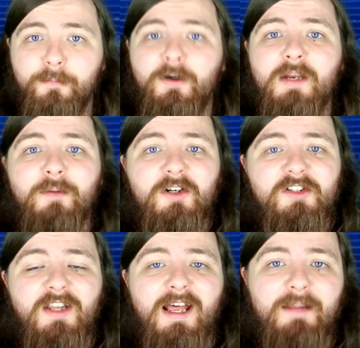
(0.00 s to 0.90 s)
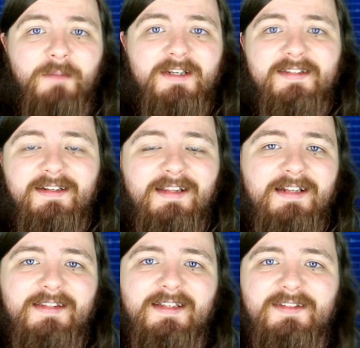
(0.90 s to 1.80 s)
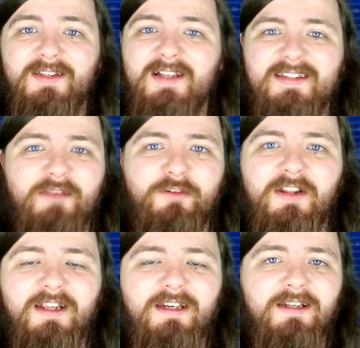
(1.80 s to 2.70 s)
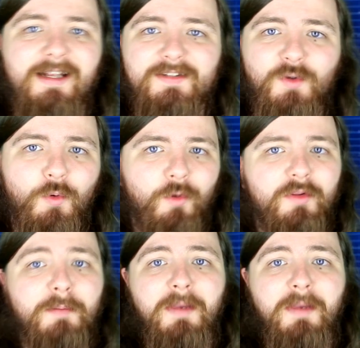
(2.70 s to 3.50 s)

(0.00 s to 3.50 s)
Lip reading: Pretty much that, basically. That's everything. That's all of the